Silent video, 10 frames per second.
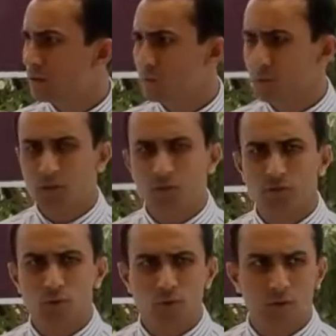Brother of
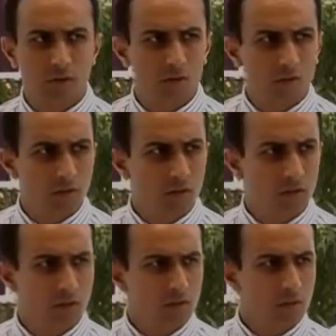who?
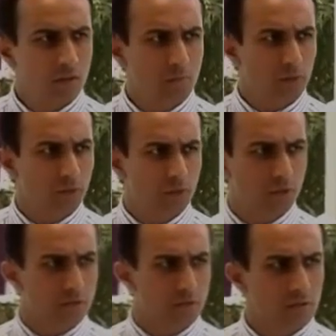
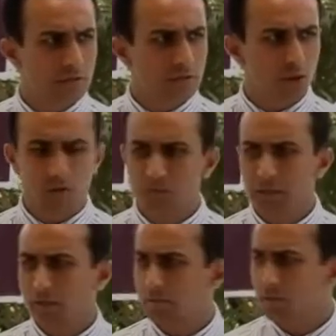Moses. Not of
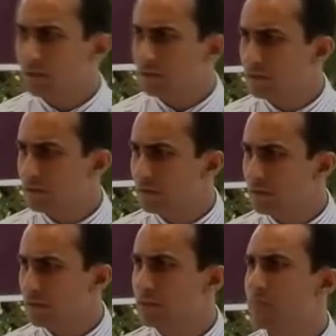Miriam?
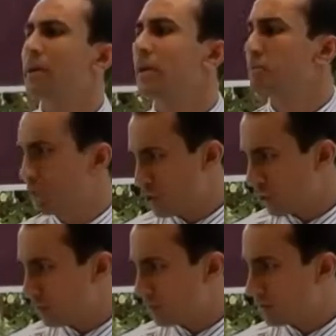Miriam also.